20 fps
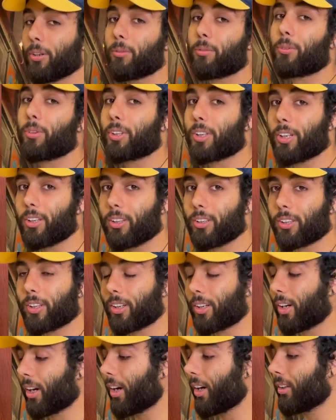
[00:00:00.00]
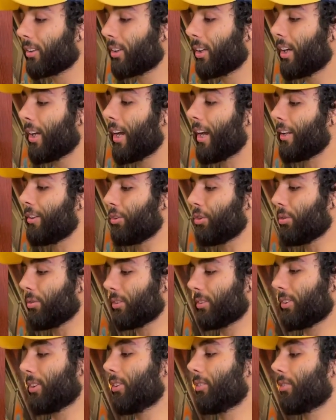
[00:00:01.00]
for getting a cut and use
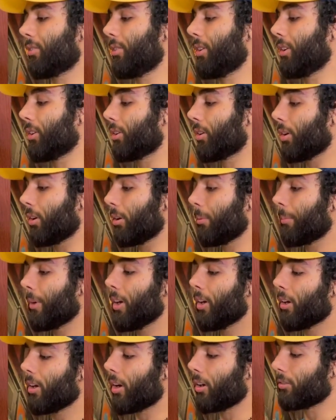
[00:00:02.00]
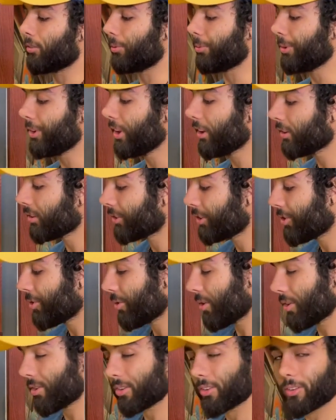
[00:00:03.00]
scissor and comb on a real
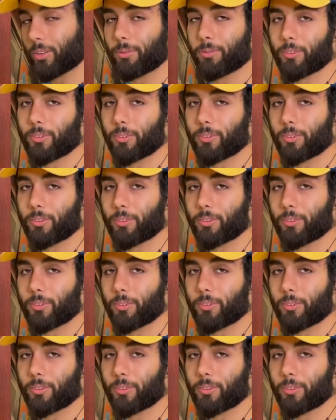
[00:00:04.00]
situation of